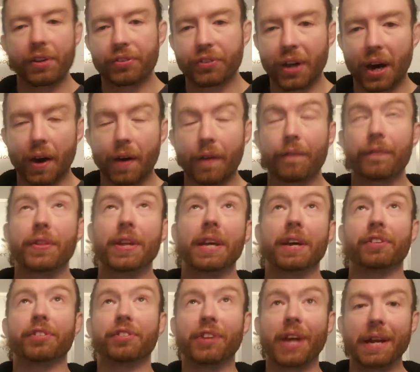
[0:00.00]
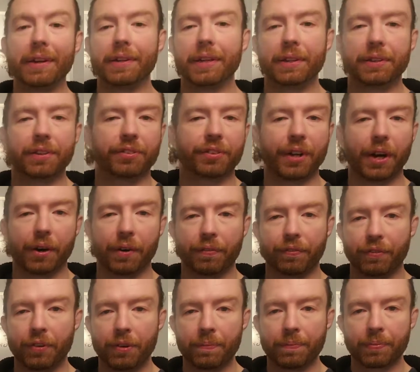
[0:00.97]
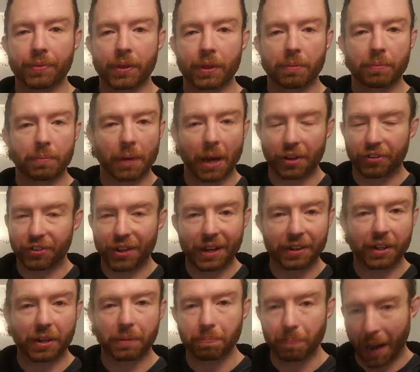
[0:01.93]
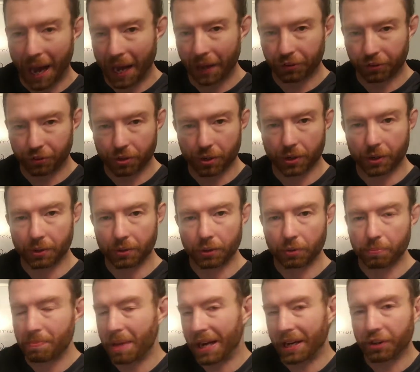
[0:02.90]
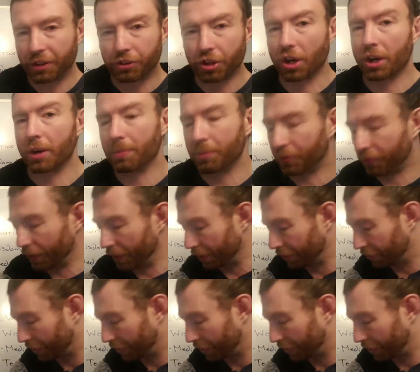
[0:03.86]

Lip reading: self, the ascended self, ascended master, many terms for this